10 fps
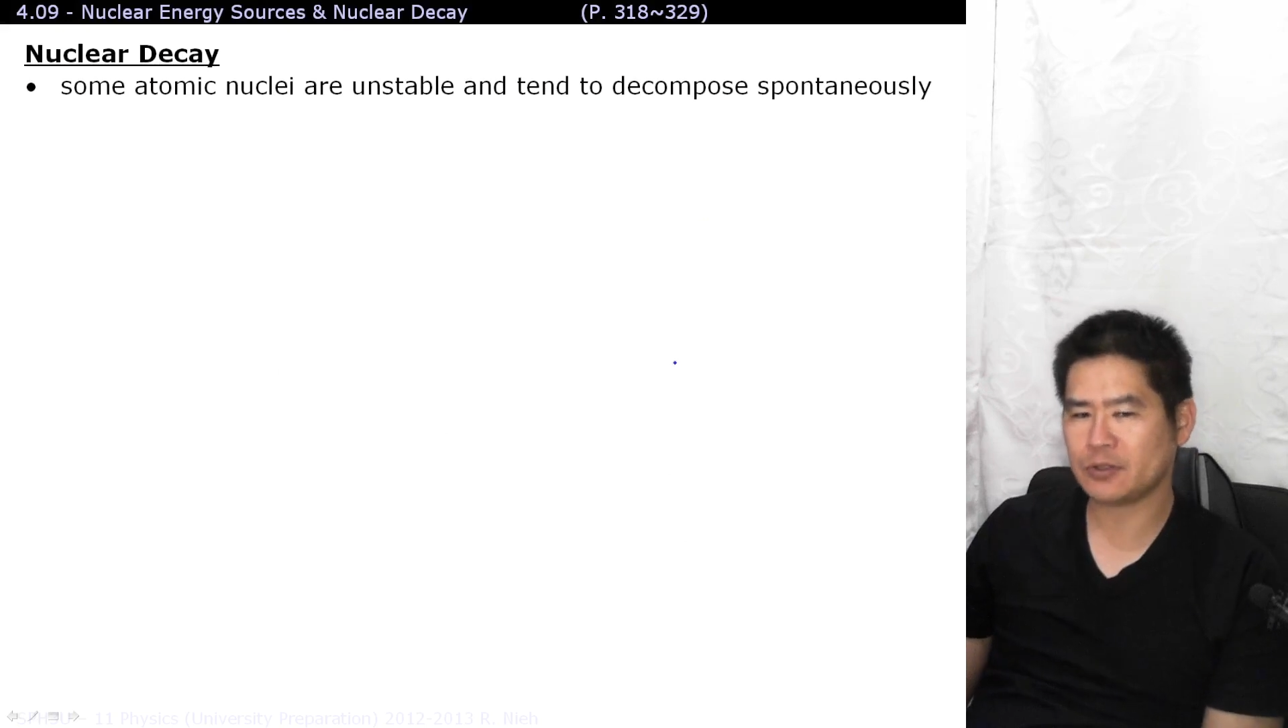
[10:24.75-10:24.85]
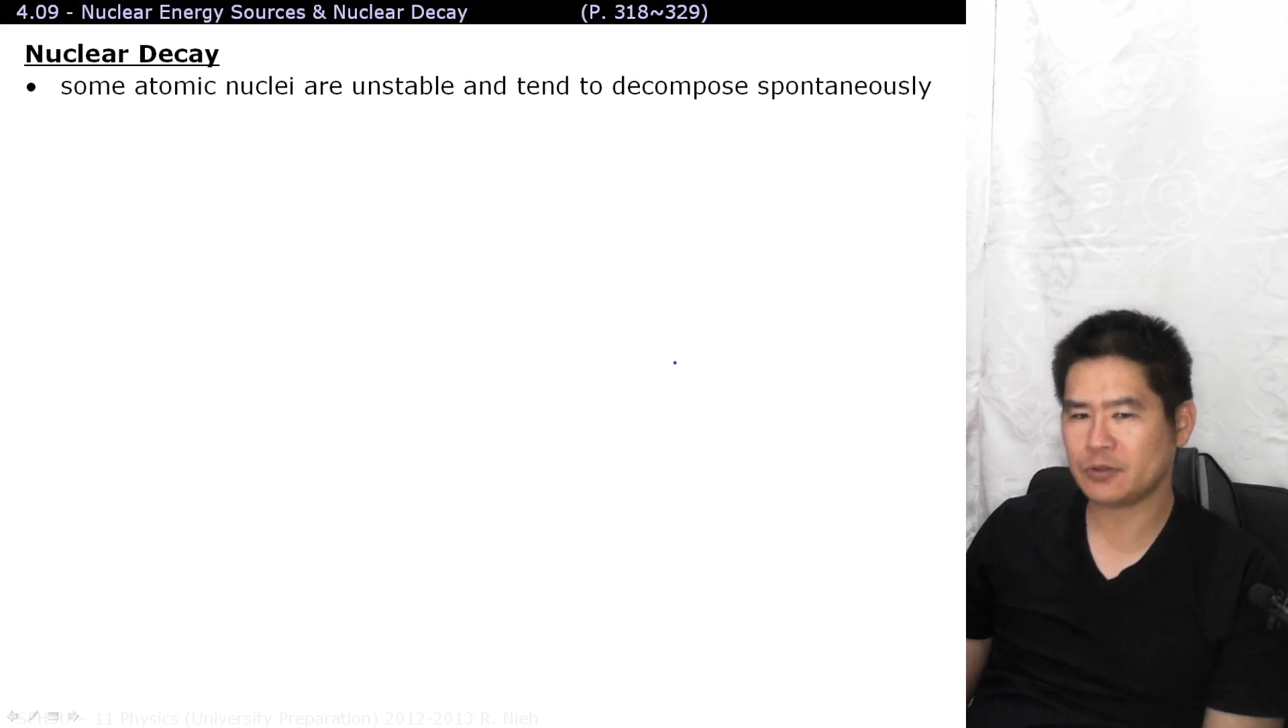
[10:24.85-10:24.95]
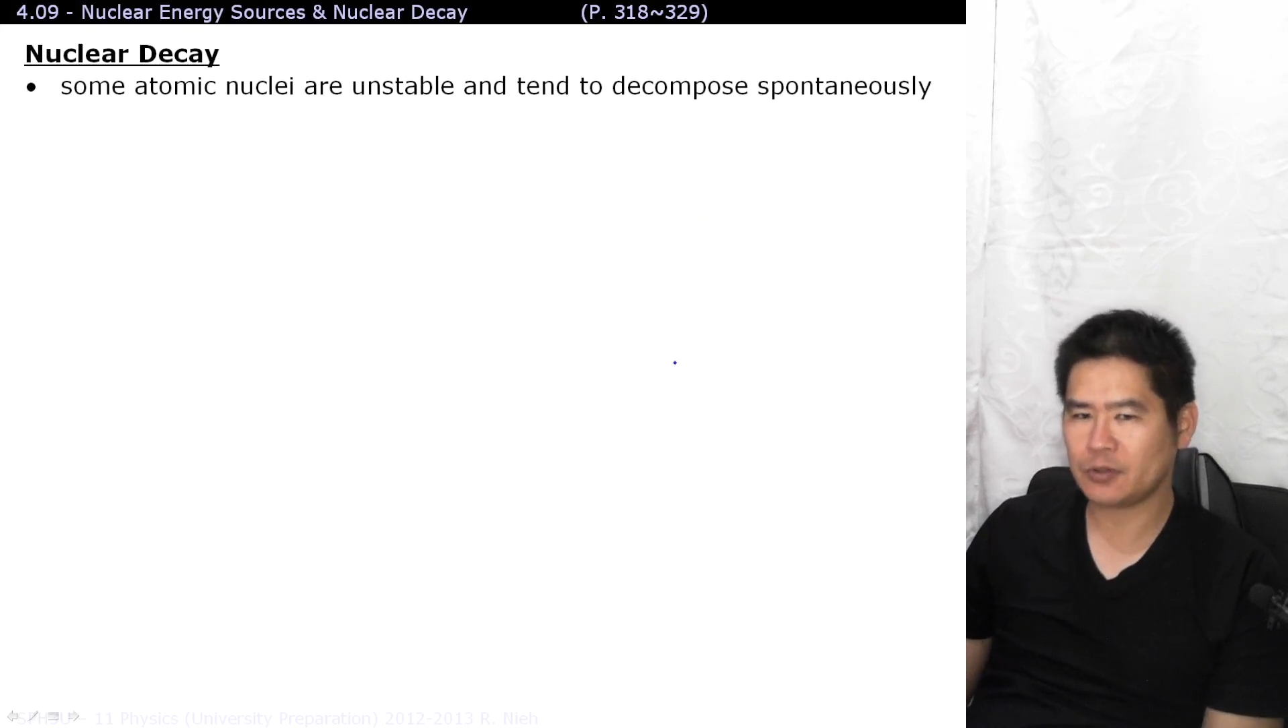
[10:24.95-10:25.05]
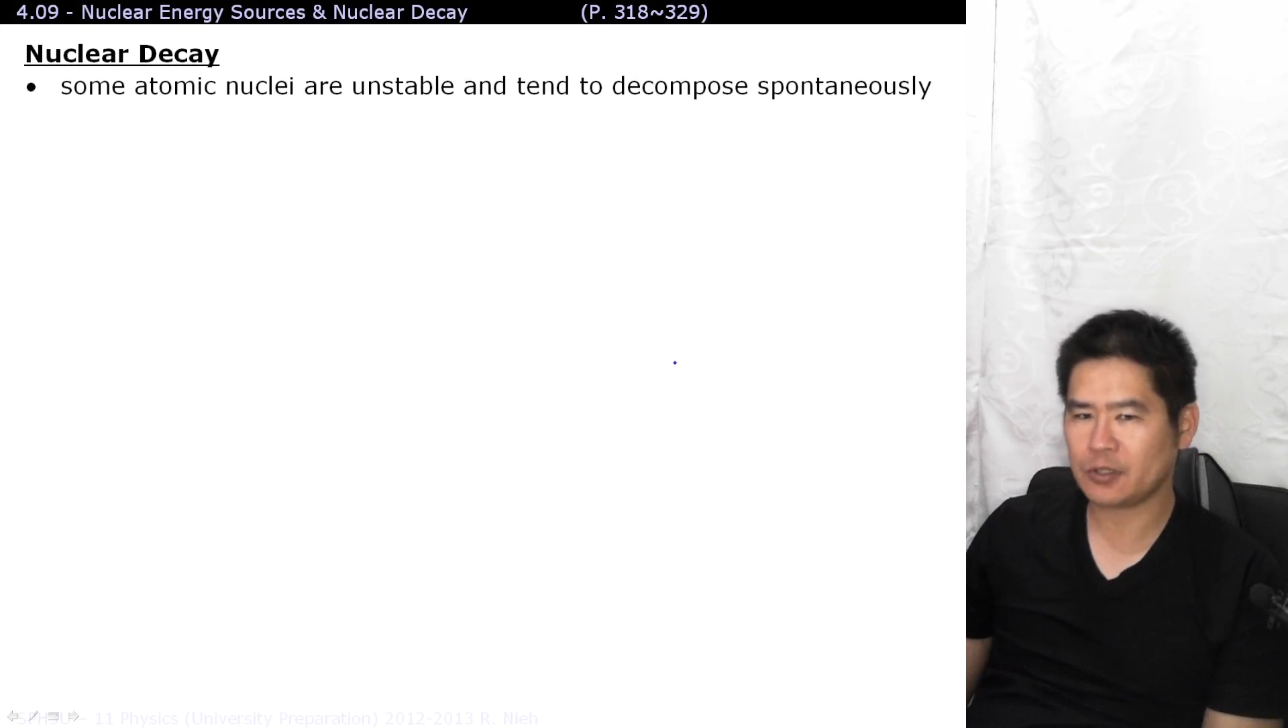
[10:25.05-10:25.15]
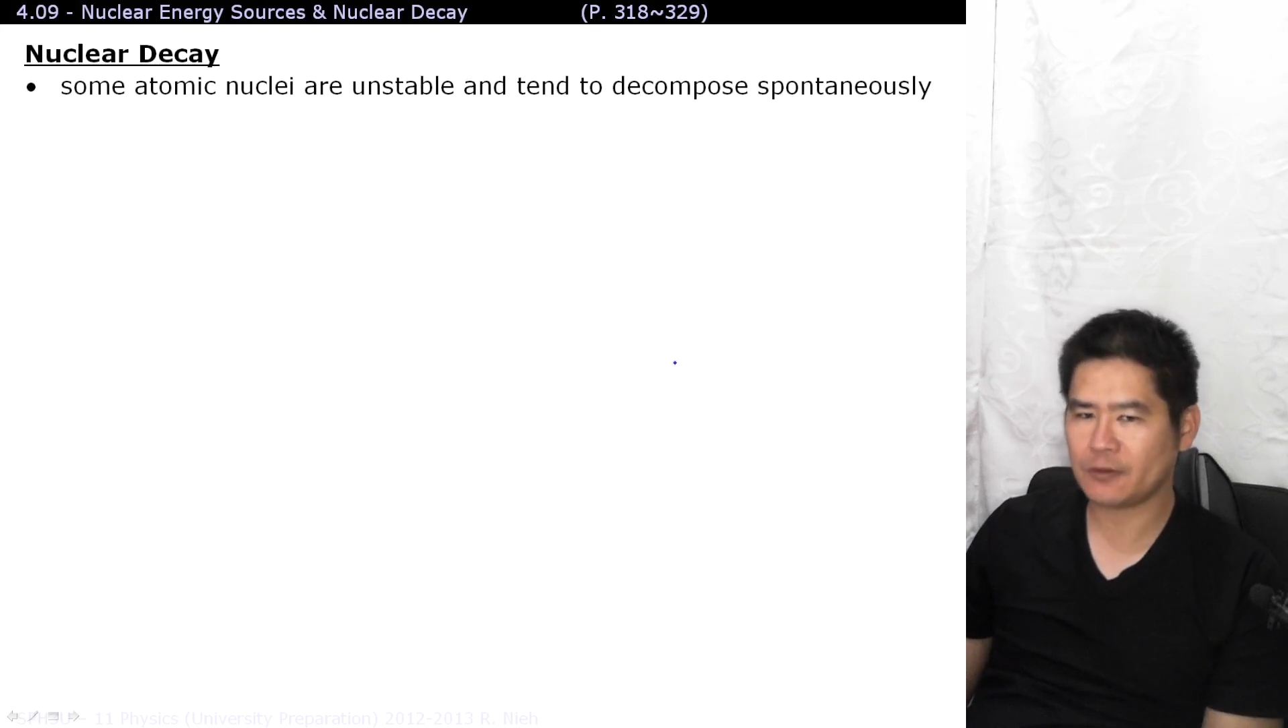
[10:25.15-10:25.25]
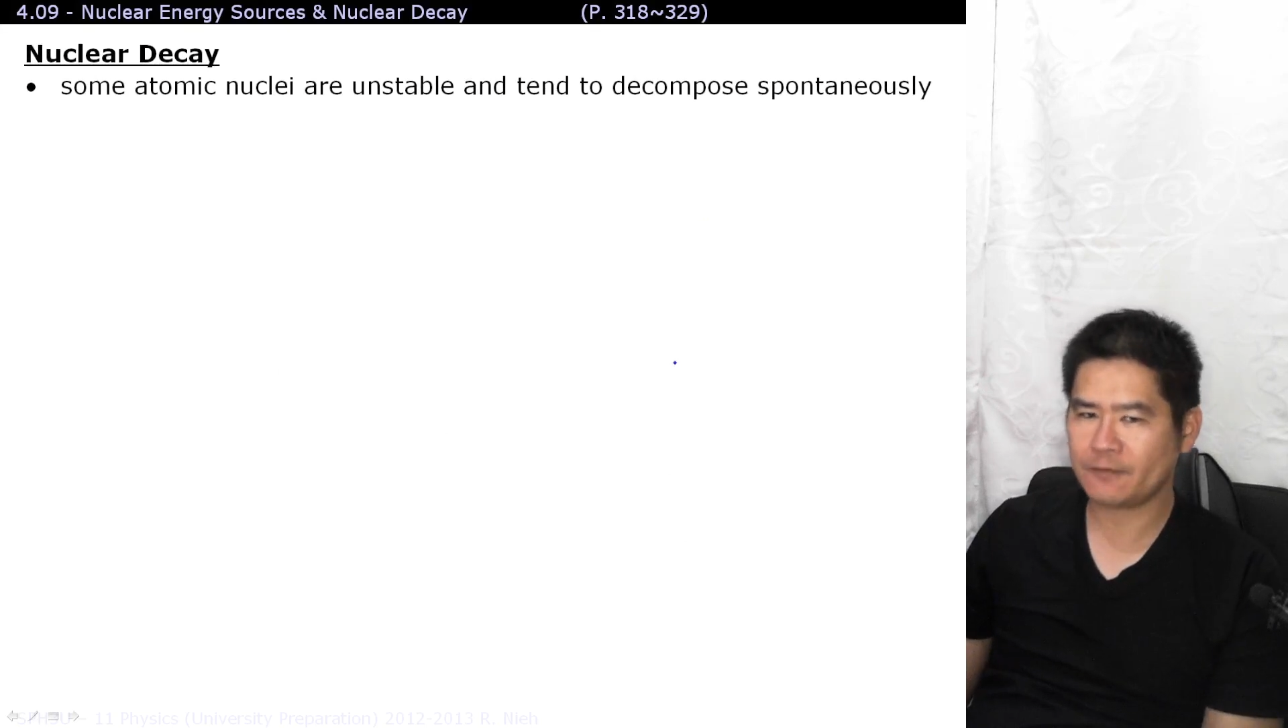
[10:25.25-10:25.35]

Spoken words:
to a nuclear